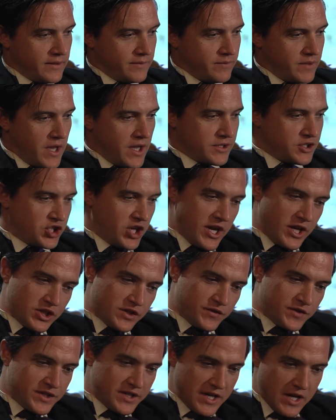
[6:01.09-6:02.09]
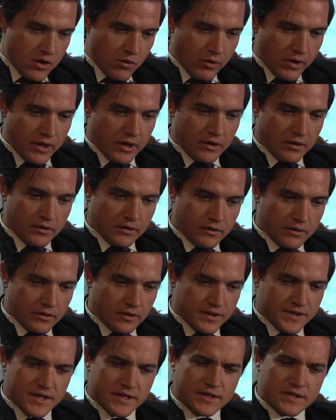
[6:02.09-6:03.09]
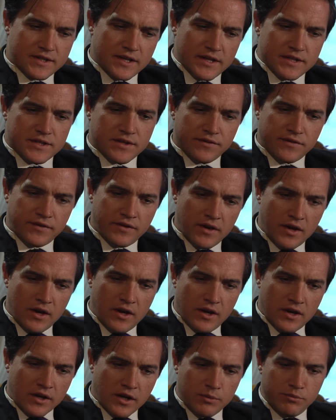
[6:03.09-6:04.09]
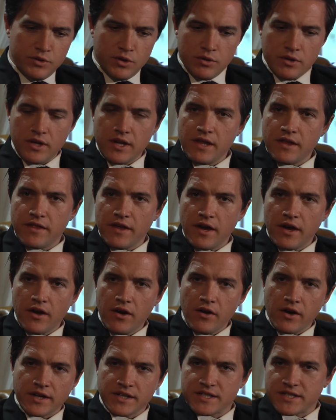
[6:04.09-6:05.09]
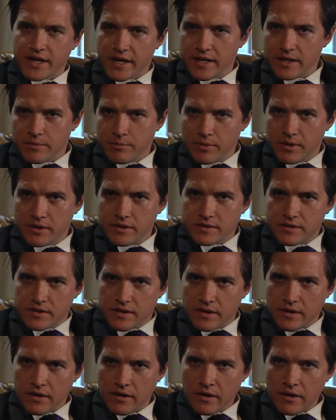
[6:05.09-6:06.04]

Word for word: A, a change of scenery, there's a sense of community there, excitement.